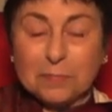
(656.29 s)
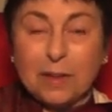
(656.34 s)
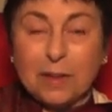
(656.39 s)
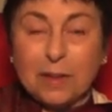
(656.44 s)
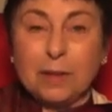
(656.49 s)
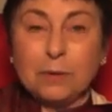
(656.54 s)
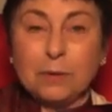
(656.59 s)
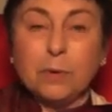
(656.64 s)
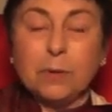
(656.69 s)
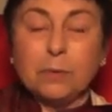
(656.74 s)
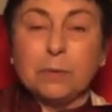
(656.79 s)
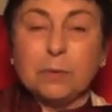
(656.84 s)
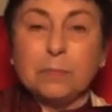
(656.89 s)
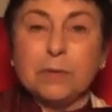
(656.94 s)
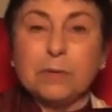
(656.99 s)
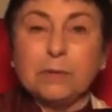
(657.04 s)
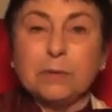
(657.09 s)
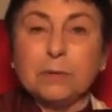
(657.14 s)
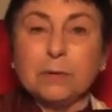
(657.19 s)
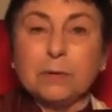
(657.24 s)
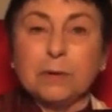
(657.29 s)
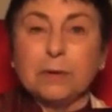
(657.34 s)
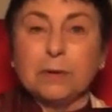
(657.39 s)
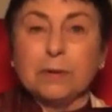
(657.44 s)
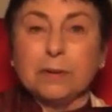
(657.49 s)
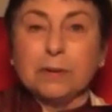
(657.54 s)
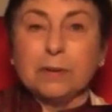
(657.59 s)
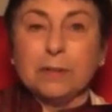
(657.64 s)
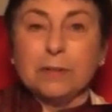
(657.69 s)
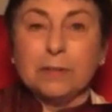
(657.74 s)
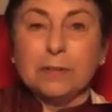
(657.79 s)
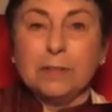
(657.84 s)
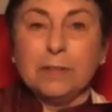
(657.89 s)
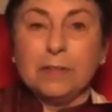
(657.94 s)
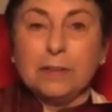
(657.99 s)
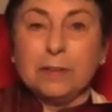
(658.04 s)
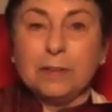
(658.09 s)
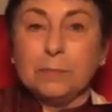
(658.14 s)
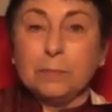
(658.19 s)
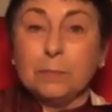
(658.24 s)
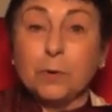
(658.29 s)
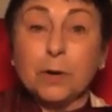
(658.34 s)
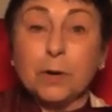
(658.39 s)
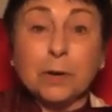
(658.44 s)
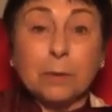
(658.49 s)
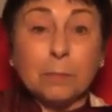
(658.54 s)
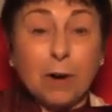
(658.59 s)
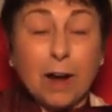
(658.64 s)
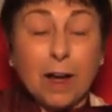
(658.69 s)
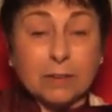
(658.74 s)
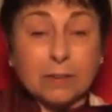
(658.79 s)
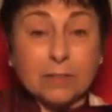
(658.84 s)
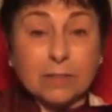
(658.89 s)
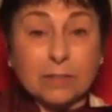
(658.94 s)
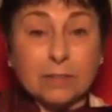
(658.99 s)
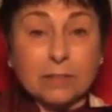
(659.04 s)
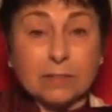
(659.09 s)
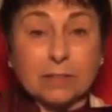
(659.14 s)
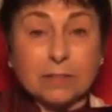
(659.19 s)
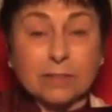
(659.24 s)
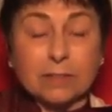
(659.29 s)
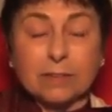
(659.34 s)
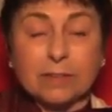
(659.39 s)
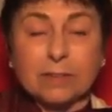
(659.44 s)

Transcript: And we would be doing the morning practice